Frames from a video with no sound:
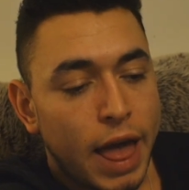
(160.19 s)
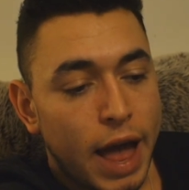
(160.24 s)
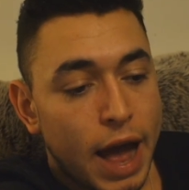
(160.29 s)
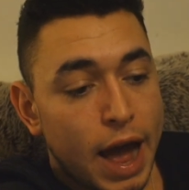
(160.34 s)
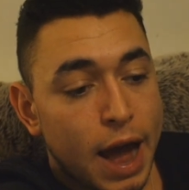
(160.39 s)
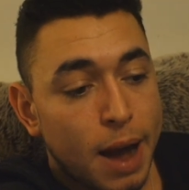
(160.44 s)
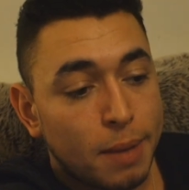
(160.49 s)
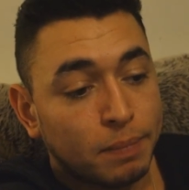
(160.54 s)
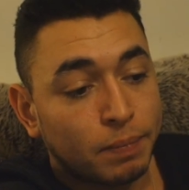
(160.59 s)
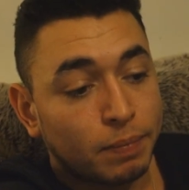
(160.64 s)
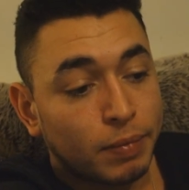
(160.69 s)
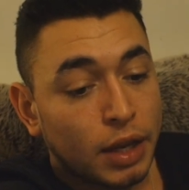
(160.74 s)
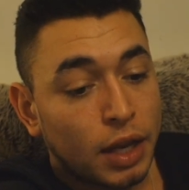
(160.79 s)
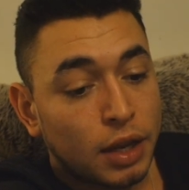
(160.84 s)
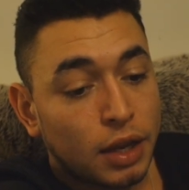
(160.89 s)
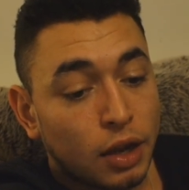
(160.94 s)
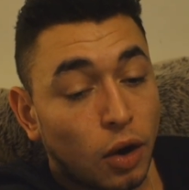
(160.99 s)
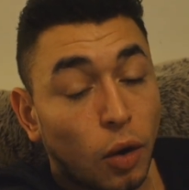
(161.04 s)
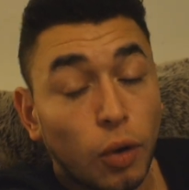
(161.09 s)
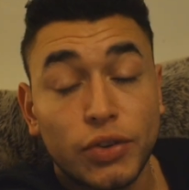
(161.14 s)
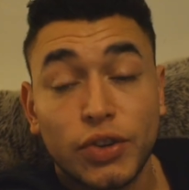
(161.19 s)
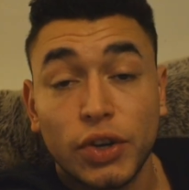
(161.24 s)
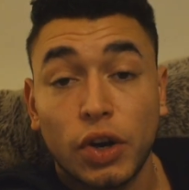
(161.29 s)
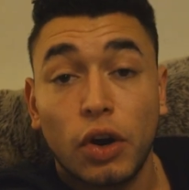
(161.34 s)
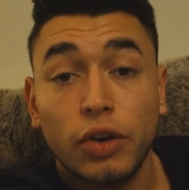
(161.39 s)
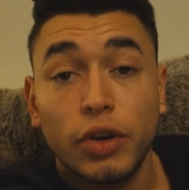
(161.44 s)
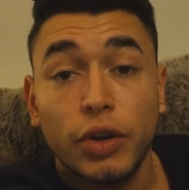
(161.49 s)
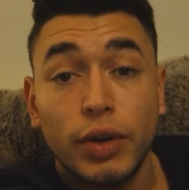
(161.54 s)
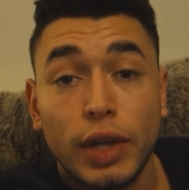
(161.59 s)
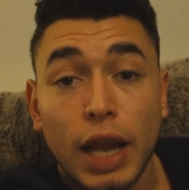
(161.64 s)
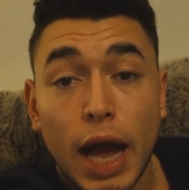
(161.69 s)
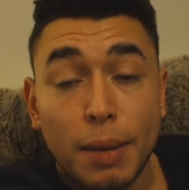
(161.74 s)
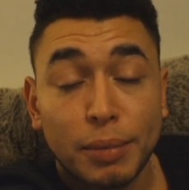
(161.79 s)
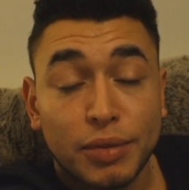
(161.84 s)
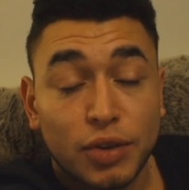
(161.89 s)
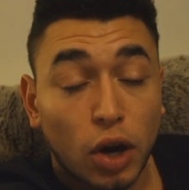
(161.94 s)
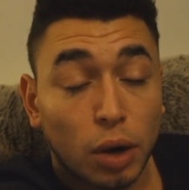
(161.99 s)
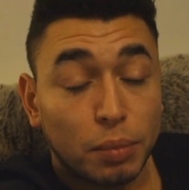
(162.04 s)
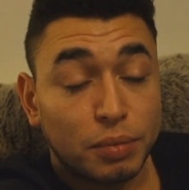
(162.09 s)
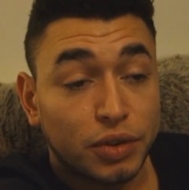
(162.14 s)
Um, also got a new
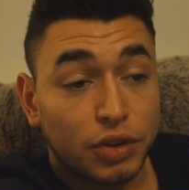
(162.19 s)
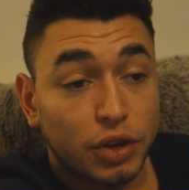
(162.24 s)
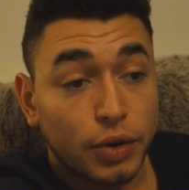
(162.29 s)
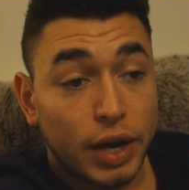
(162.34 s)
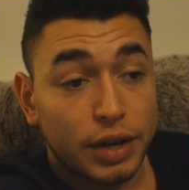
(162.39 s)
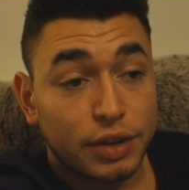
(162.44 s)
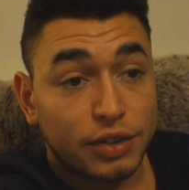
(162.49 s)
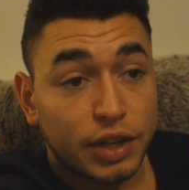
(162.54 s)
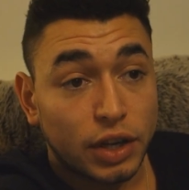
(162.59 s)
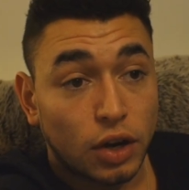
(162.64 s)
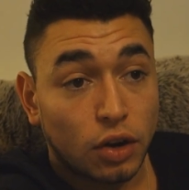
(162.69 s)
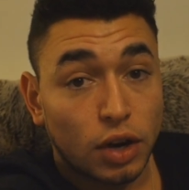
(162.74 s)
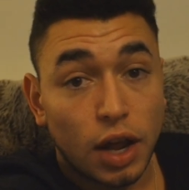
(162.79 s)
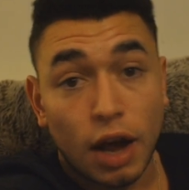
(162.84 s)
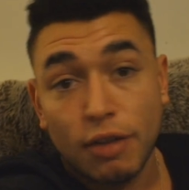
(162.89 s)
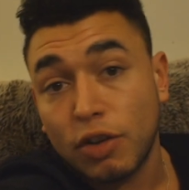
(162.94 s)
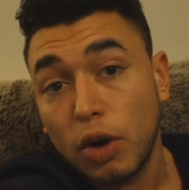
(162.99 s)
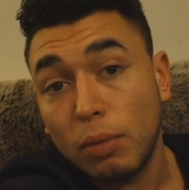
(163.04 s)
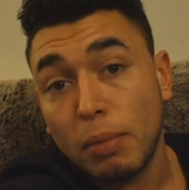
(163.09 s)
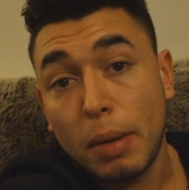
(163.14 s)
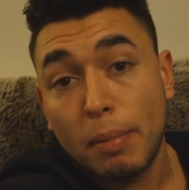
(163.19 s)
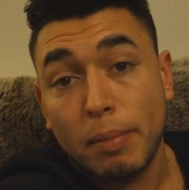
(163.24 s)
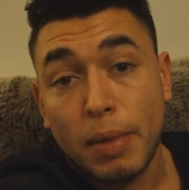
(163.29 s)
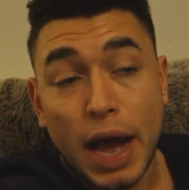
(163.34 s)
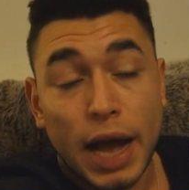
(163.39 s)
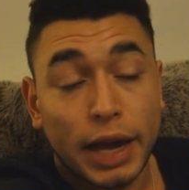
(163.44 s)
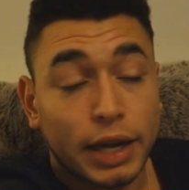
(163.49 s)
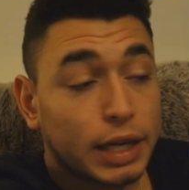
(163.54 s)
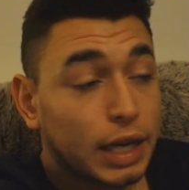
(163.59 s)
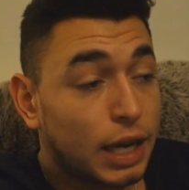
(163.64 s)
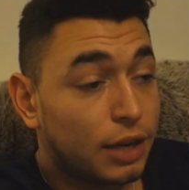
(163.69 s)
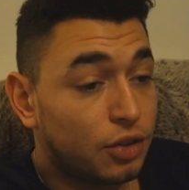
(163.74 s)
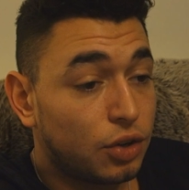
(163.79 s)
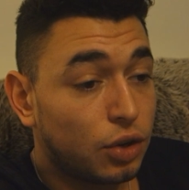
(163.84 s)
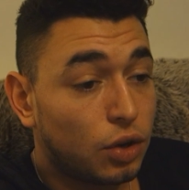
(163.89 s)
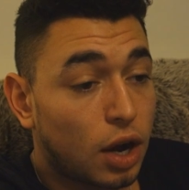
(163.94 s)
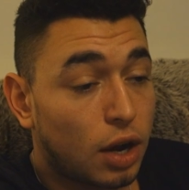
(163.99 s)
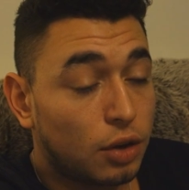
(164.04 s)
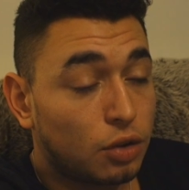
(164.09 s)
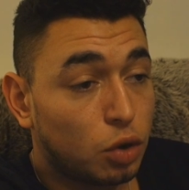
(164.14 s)
laptop to do editing on. Like I've got my Mac, as
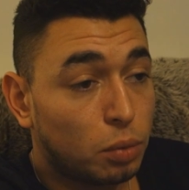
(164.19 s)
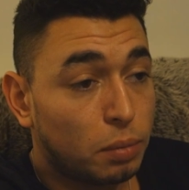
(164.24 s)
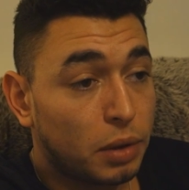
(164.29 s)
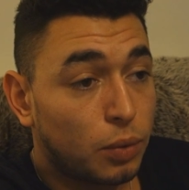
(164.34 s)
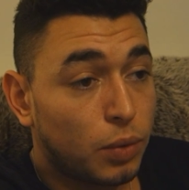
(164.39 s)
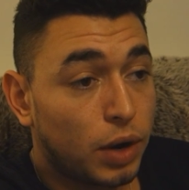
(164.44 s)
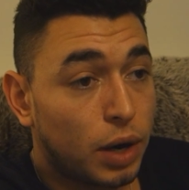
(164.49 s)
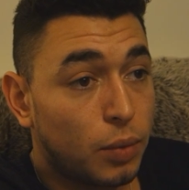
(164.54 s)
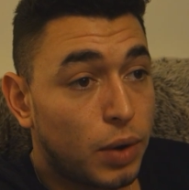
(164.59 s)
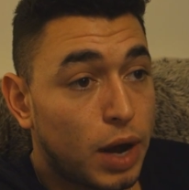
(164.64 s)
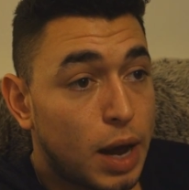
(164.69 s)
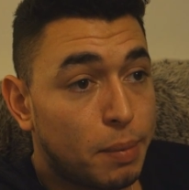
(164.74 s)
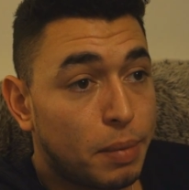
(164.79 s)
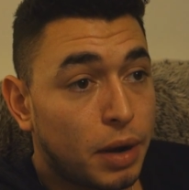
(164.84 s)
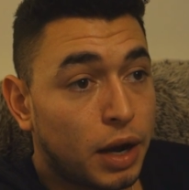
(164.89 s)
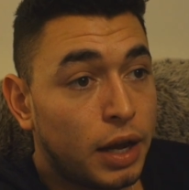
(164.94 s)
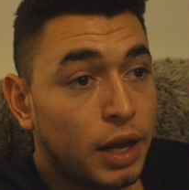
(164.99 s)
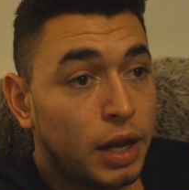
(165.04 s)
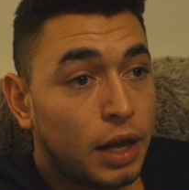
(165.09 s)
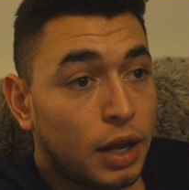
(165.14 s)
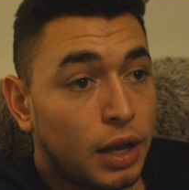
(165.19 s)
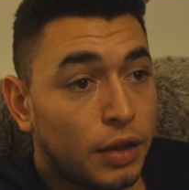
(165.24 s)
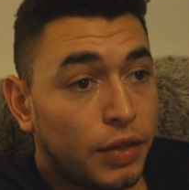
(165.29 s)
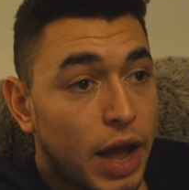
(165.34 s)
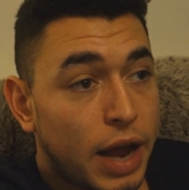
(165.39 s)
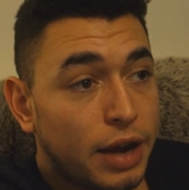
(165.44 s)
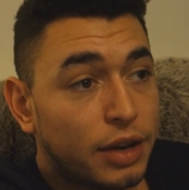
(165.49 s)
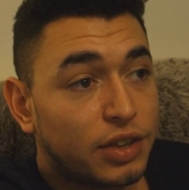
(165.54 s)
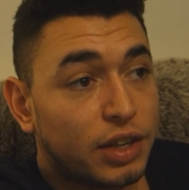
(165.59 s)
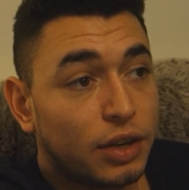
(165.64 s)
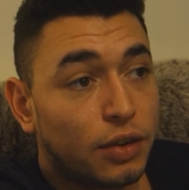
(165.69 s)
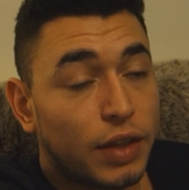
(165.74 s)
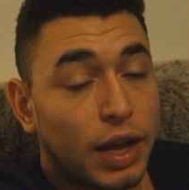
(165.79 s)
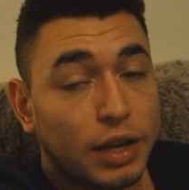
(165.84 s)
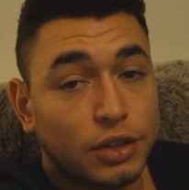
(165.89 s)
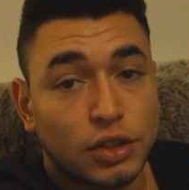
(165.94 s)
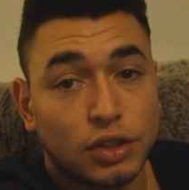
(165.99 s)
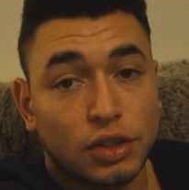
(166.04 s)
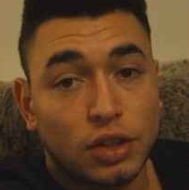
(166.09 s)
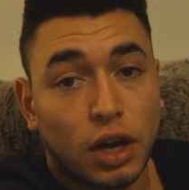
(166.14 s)
you guys will be well aware, but the editing on
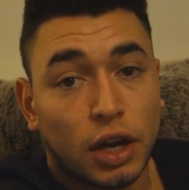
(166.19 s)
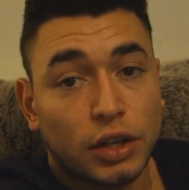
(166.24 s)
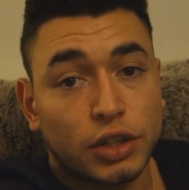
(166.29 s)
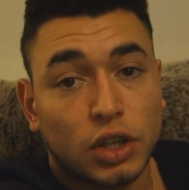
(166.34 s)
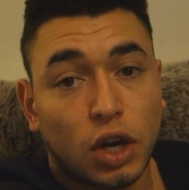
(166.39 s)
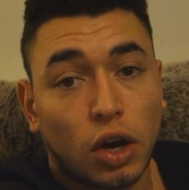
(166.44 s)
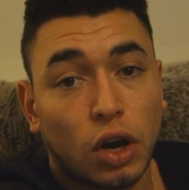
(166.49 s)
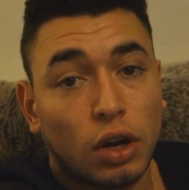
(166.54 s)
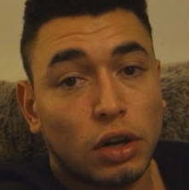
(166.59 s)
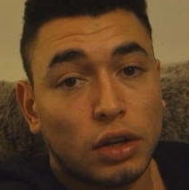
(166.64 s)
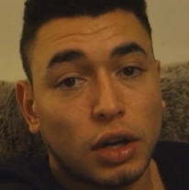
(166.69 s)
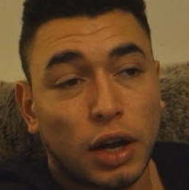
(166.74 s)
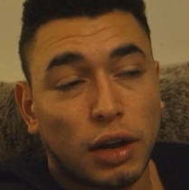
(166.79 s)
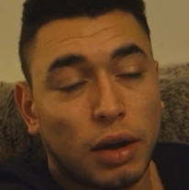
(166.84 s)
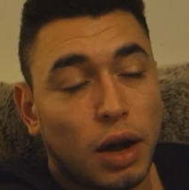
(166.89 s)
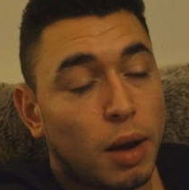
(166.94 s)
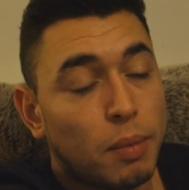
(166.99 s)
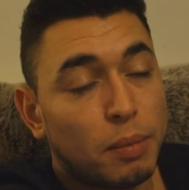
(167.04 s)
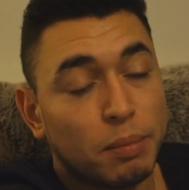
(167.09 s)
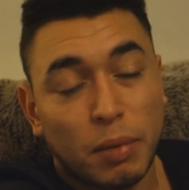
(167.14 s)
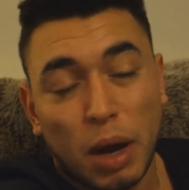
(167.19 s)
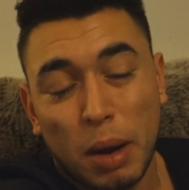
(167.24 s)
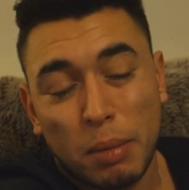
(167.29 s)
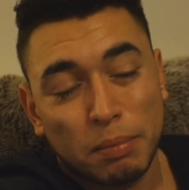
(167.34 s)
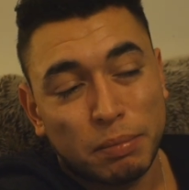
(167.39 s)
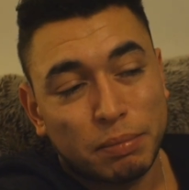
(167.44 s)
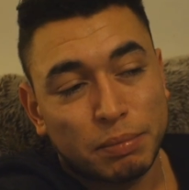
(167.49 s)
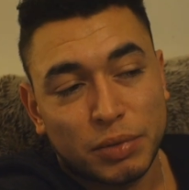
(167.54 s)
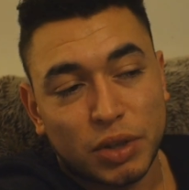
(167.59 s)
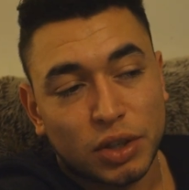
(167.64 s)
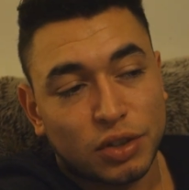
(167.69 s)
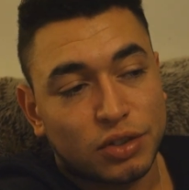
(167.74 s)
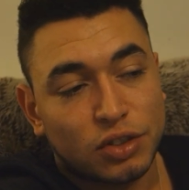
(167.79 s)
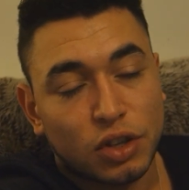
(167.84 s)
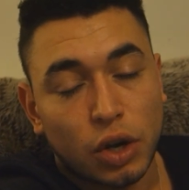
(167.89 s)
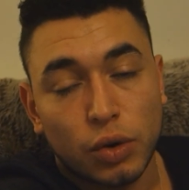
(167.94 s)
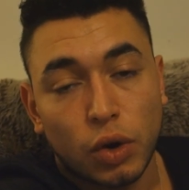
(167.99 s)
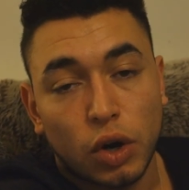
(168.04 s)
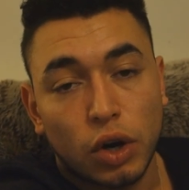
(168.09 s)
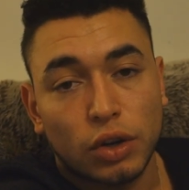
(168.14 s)
that, just I just can't. I, am I'm, I'm just
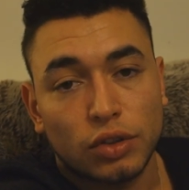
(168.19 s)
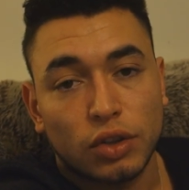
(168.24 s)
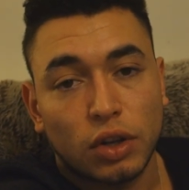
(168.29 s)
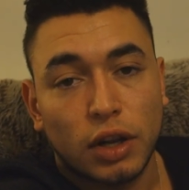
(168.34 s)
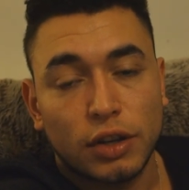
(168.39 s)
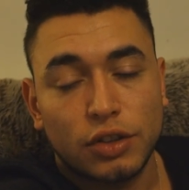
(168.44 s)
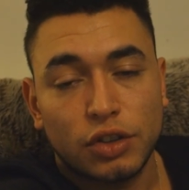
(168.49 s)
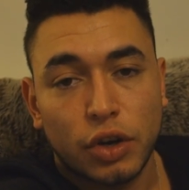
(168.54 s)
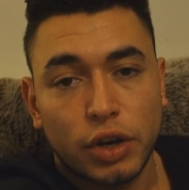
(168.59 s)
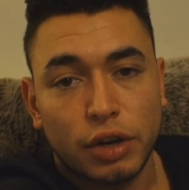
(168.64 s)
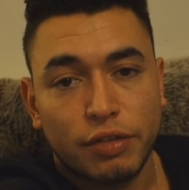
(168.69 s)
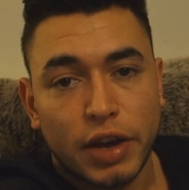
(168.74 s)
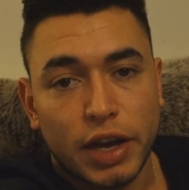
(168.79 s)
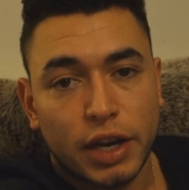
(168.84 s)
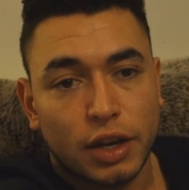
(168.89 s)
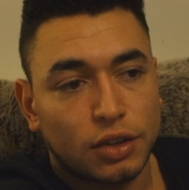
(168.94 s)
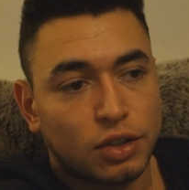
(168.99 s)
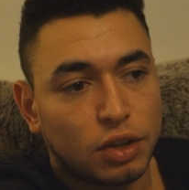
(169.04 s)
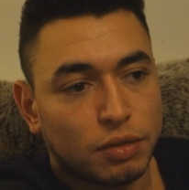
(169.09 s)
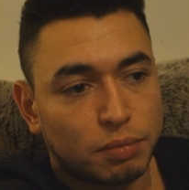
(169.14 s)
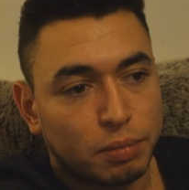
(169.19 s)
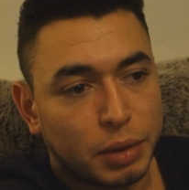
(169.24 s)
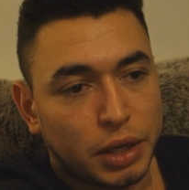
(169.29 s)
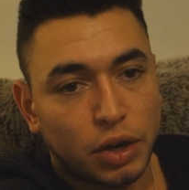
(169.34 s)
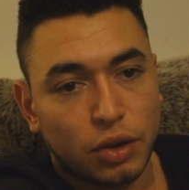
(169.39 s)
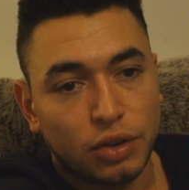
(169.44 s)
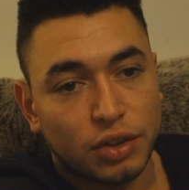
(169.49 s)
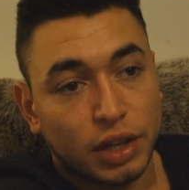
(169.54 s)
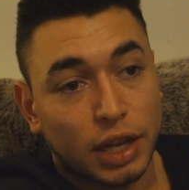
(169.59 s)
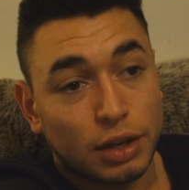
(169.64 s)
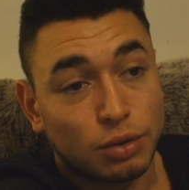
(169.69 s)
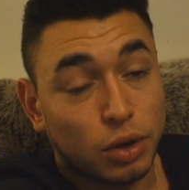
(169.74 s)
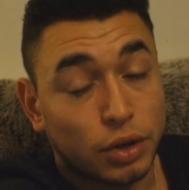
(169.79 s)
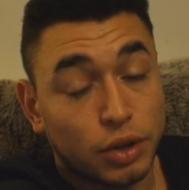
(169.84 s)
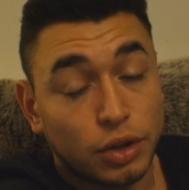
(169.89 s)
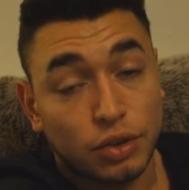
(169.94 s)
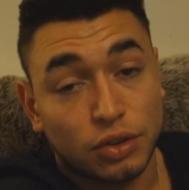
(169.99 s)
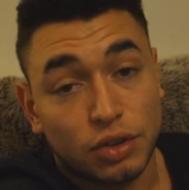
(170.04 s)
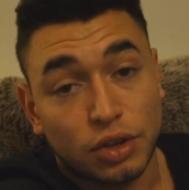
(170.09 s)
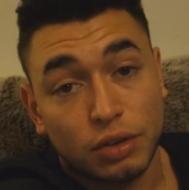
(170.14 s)
so hooked on like Sony Vegas. I've been using that's why I
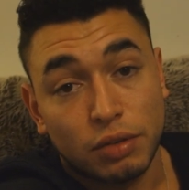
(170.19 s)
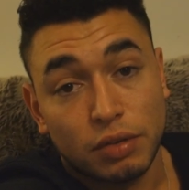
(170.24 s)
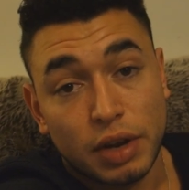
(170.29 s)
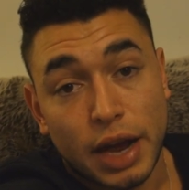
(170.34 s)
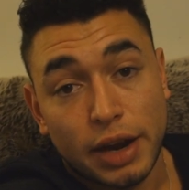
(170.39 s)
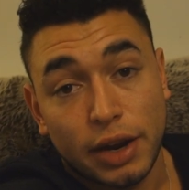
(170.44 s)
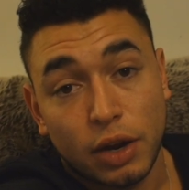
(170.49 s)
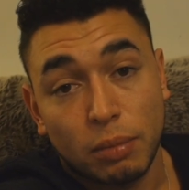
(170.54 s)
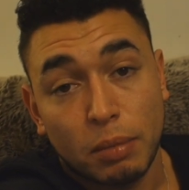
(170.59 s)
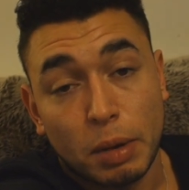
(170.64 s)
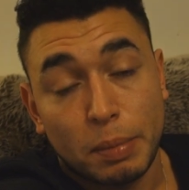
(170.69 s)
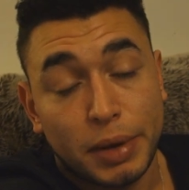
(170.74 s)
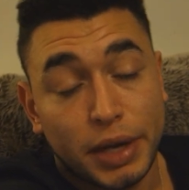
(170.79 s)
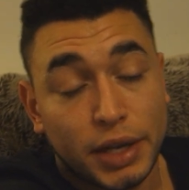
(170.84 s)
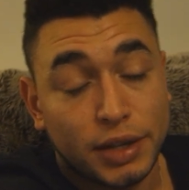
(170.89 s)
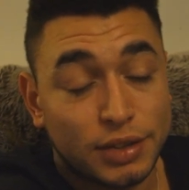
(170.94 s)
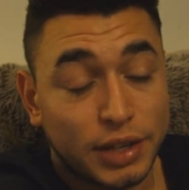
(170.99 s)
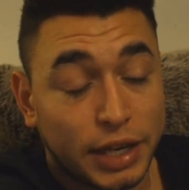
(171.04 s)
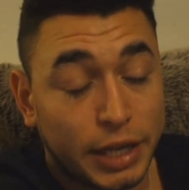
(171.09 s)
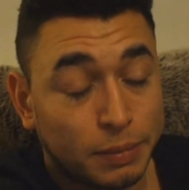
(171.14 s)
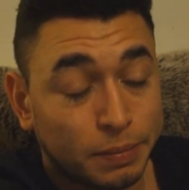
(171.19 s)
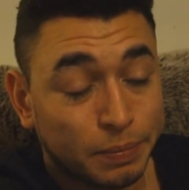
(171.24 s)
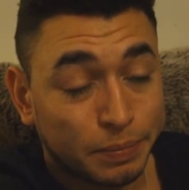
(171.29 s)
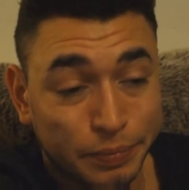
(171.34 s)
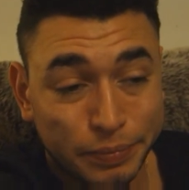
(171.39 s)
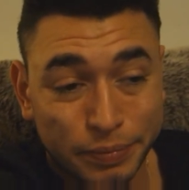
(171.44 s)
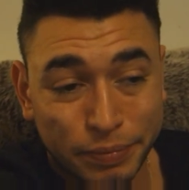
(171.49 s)
used to edit on my PC.